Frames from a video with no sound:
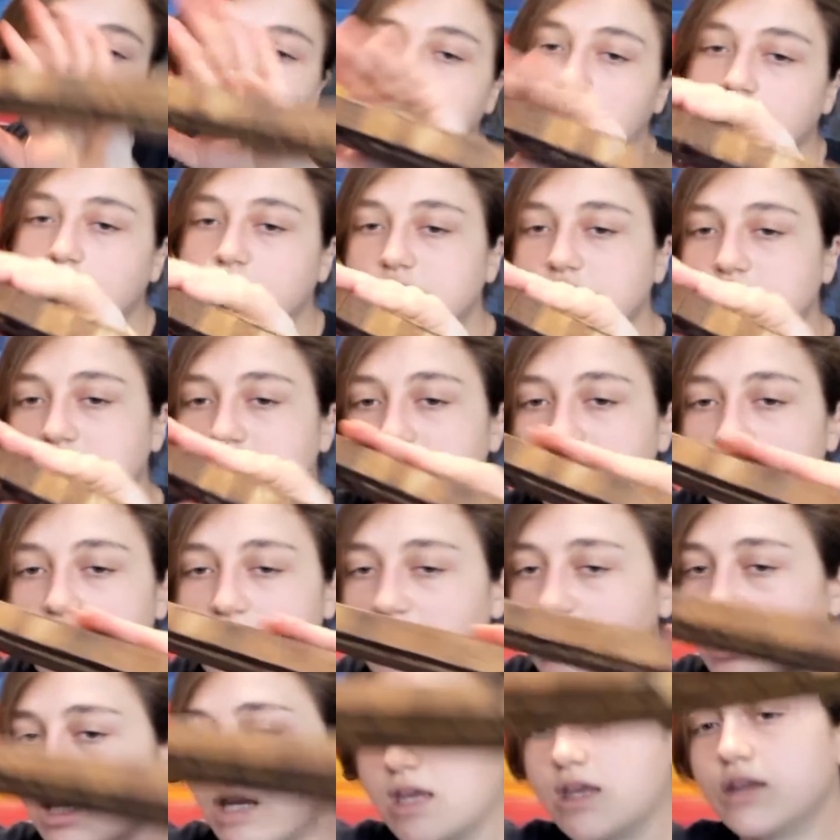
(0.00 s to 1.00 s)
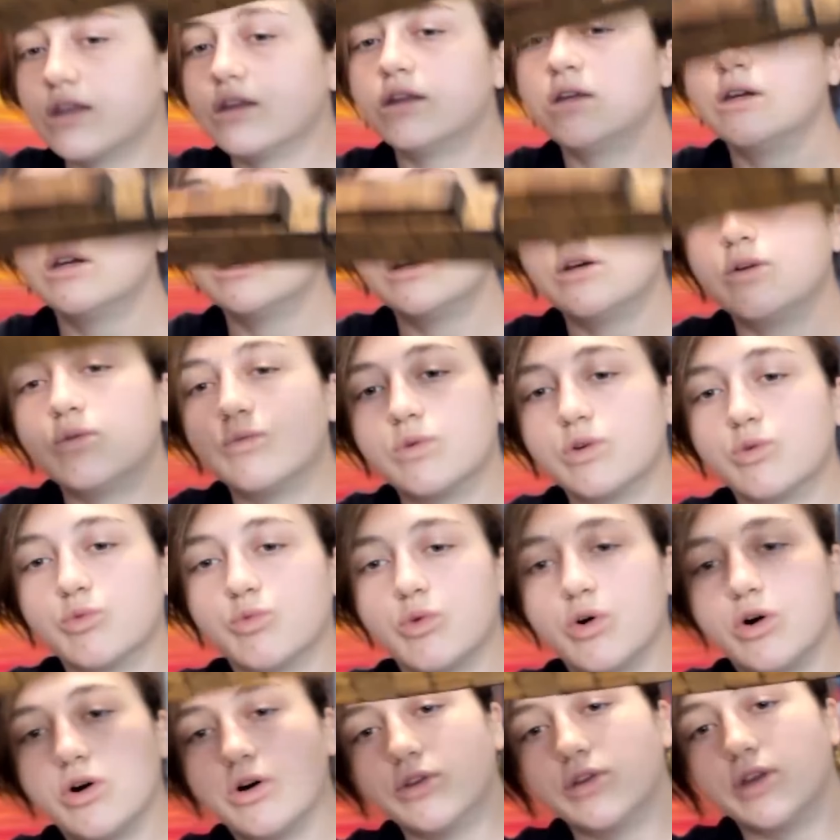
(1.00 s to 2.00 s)
I was staining it with
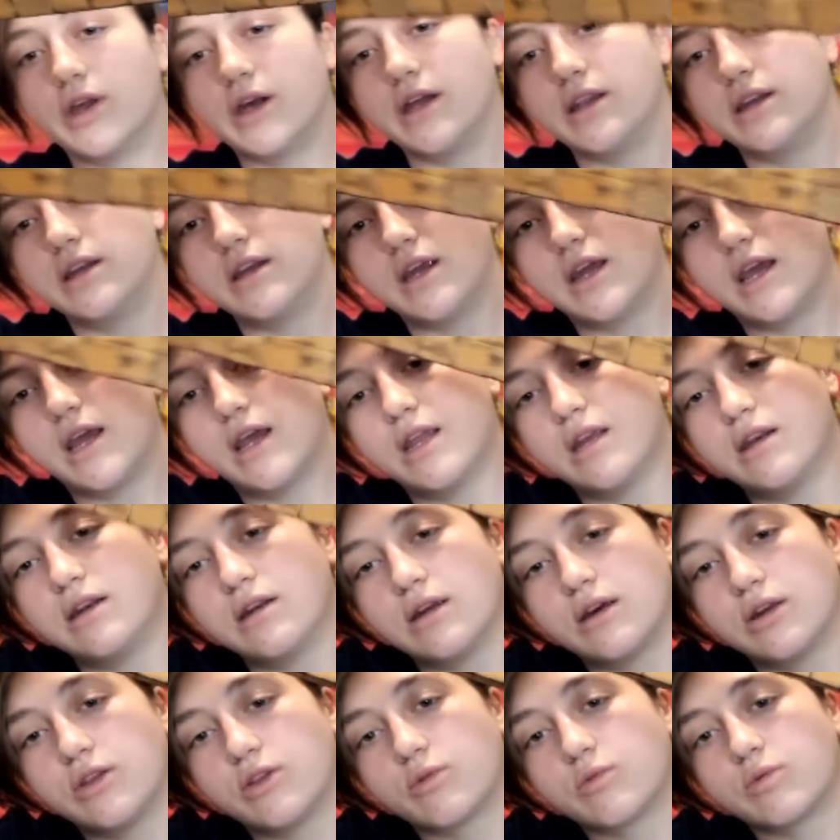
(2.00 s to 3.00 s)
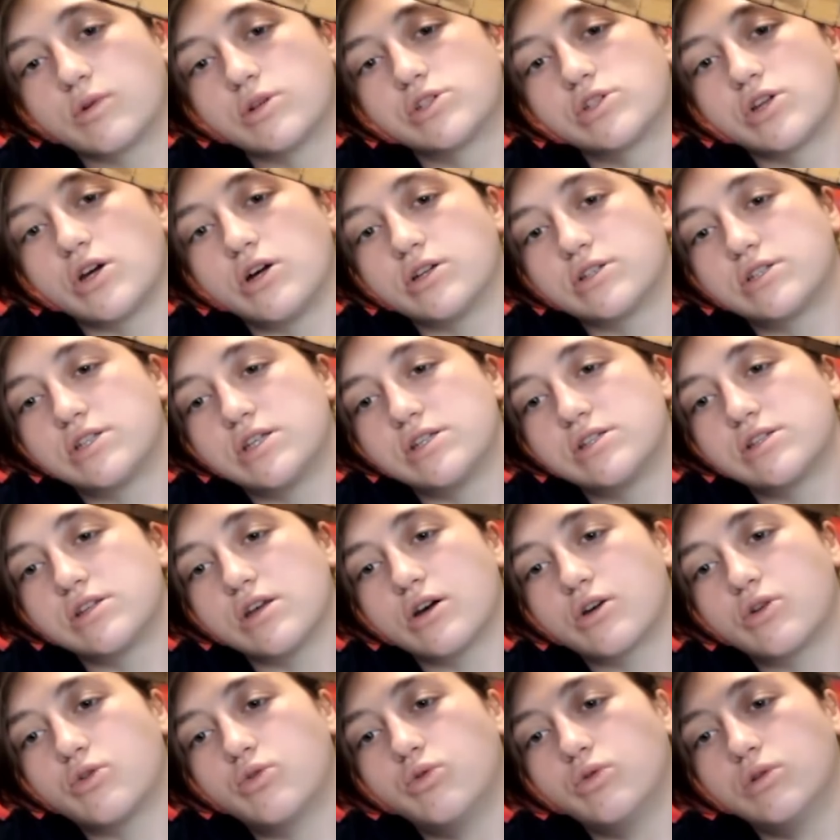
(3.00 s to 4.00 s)
walnut, and the result is a
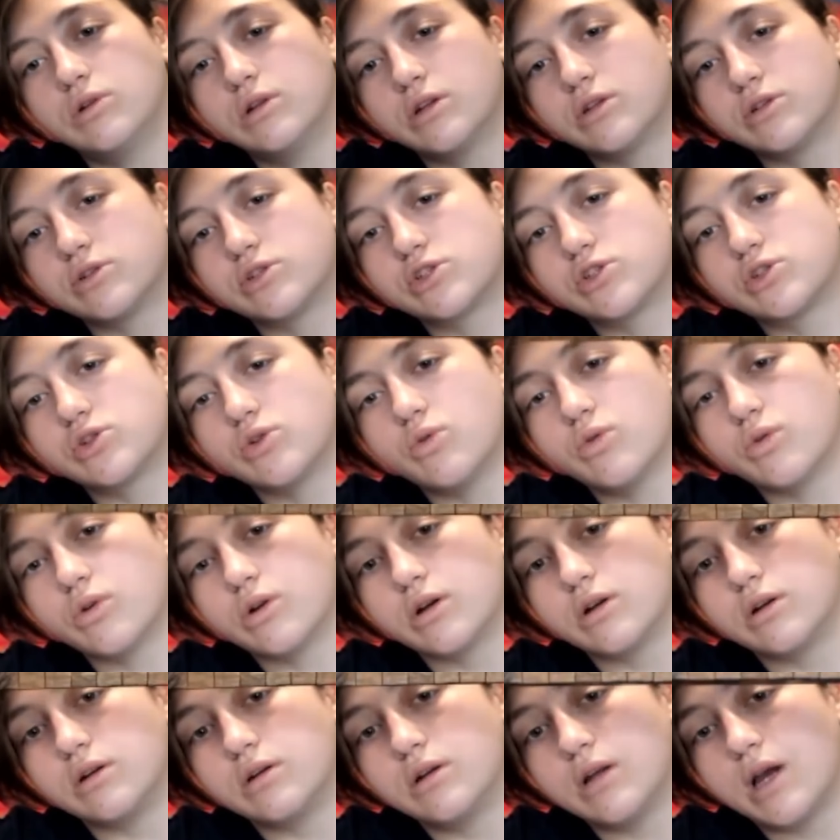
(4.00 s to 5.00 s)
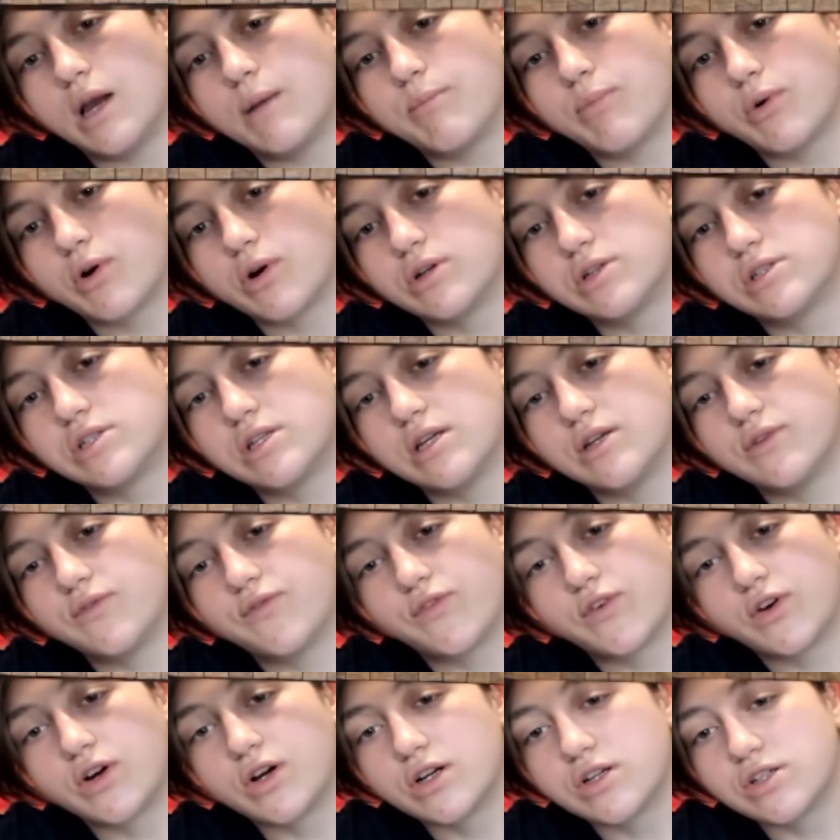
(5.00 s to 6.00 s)
cool little sword. I burnt it
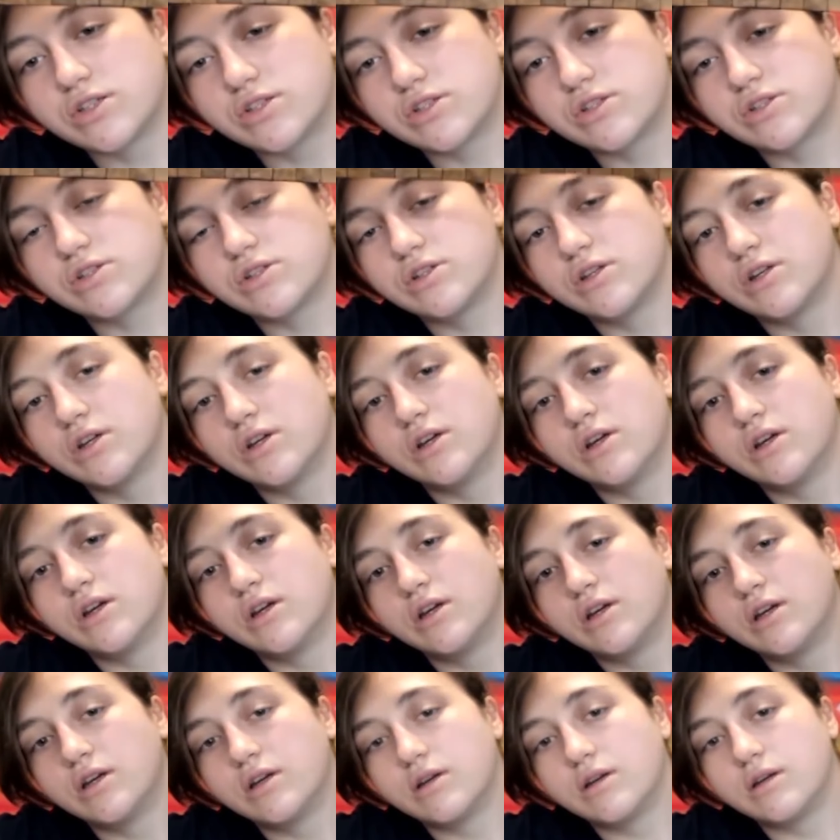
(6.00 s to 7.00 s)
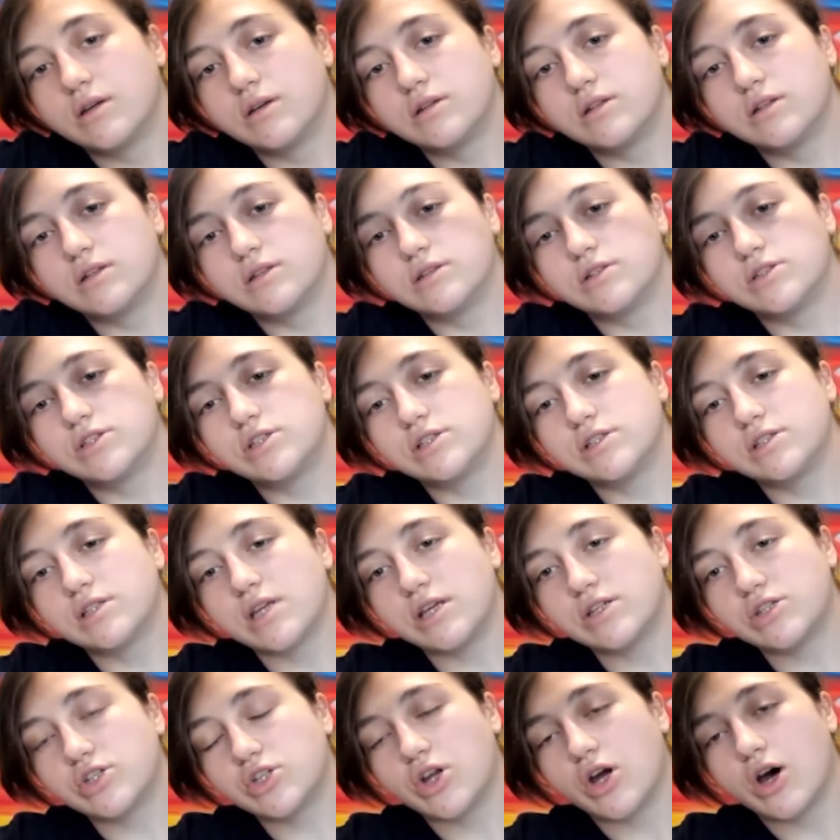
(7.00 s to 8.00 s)
first. She's
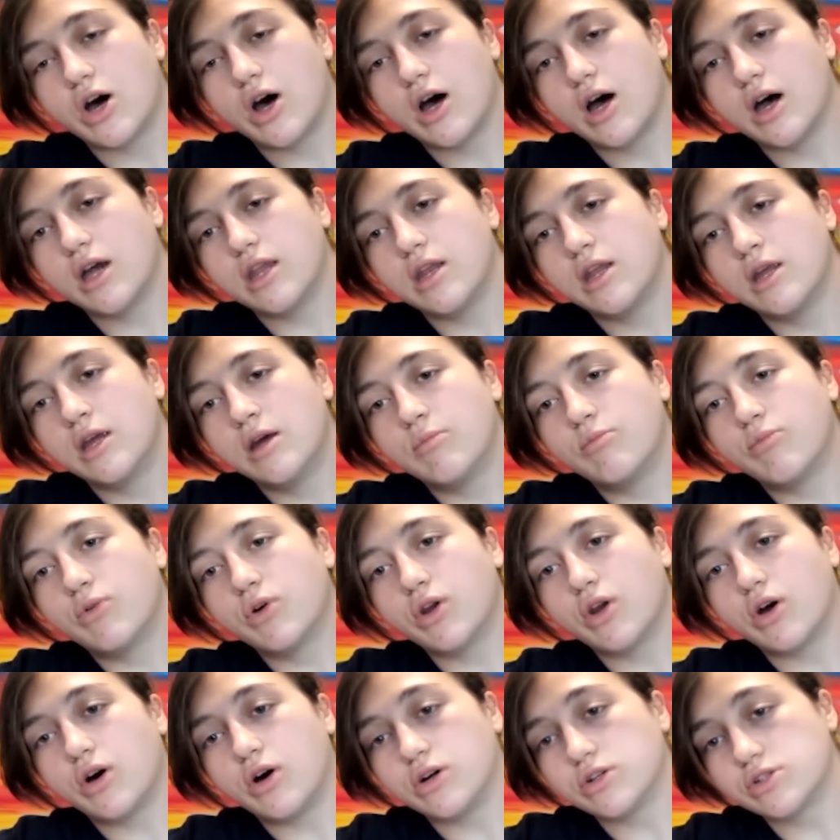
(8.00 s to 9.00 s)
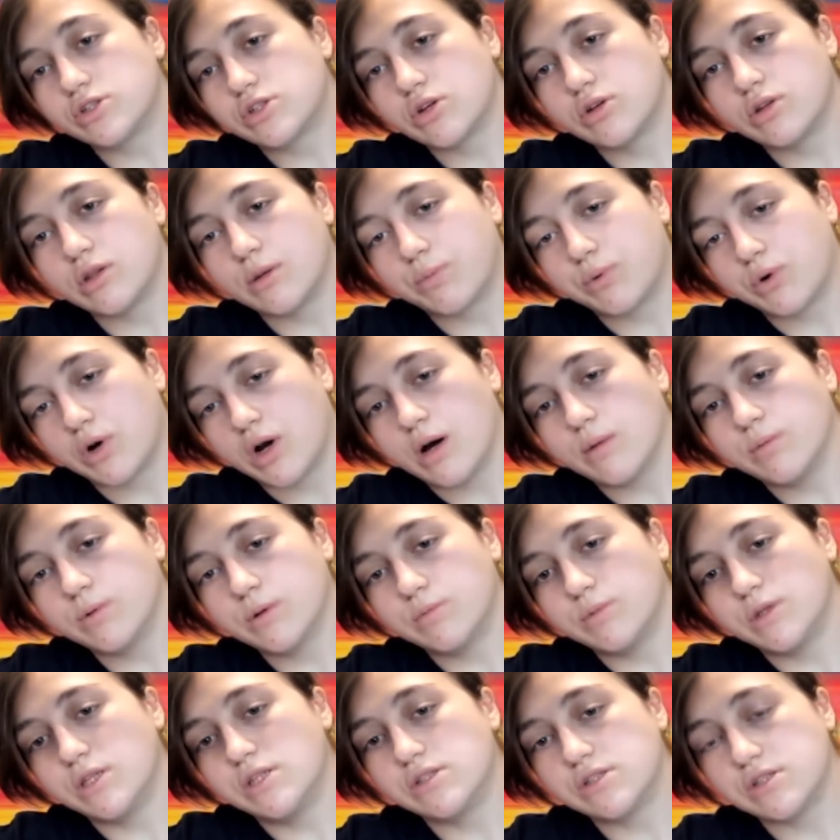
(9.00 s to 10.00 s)
nice and hot, but also the
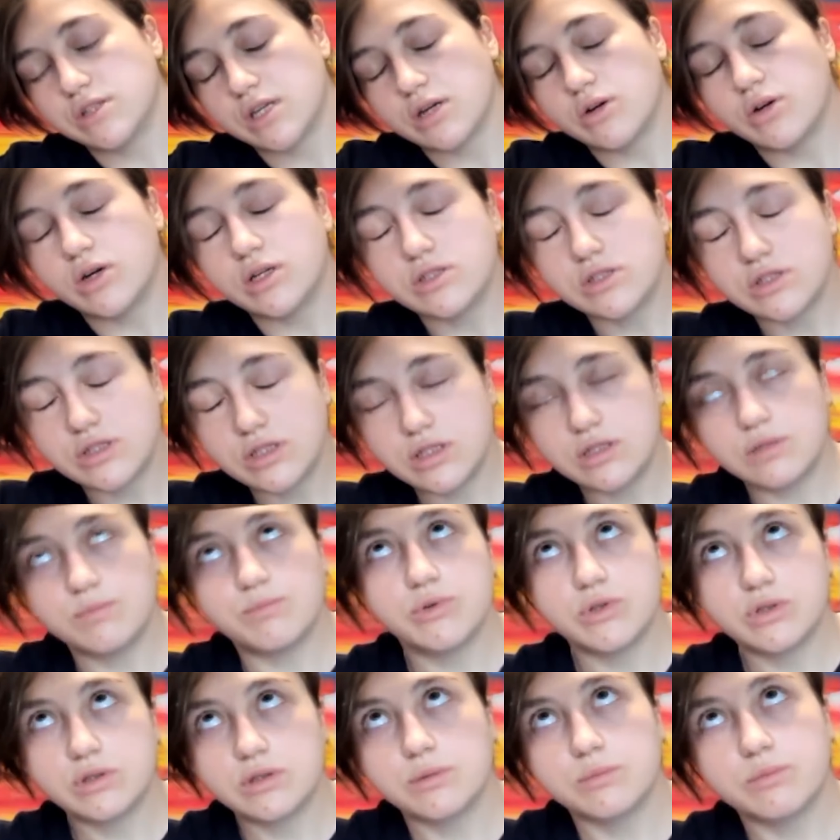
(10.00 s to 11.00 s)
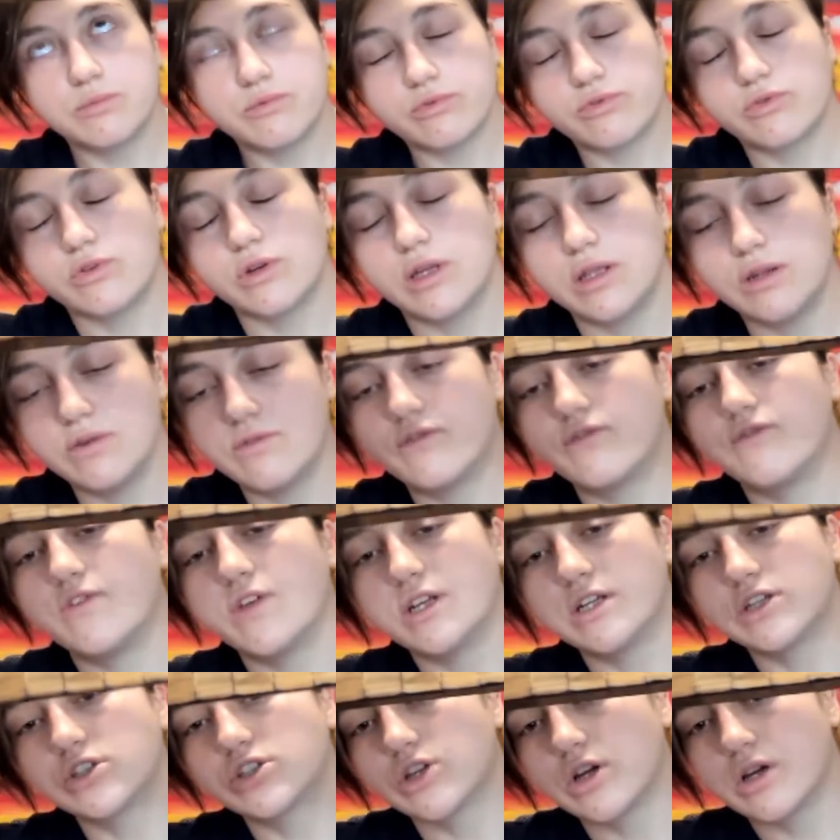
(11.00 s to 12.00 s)
problem is now I just need to put the freaking
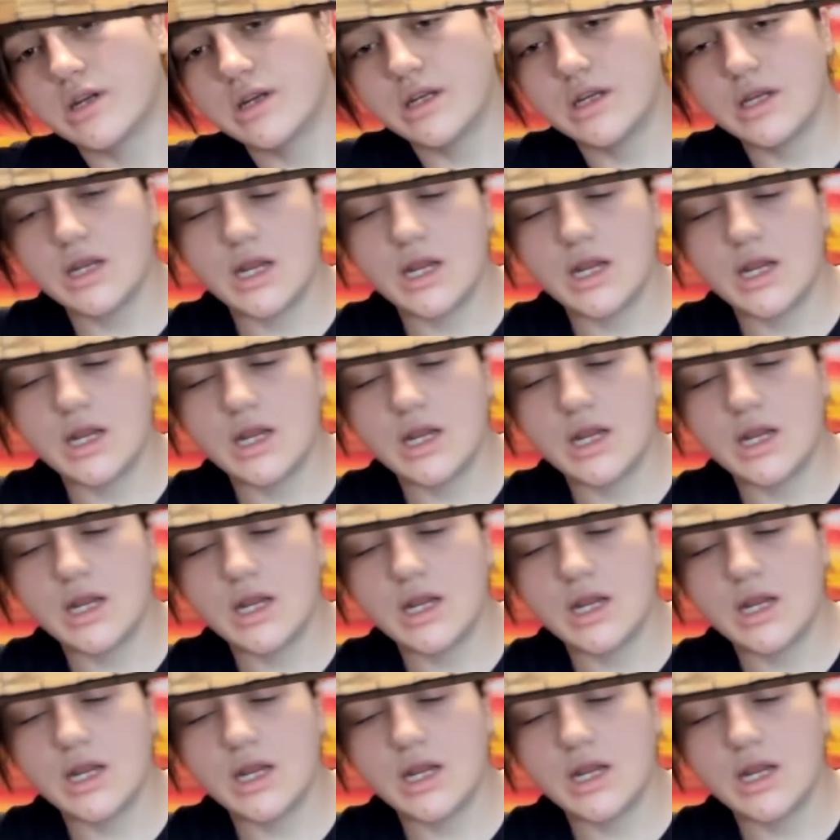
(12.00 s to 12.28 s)
finish on it.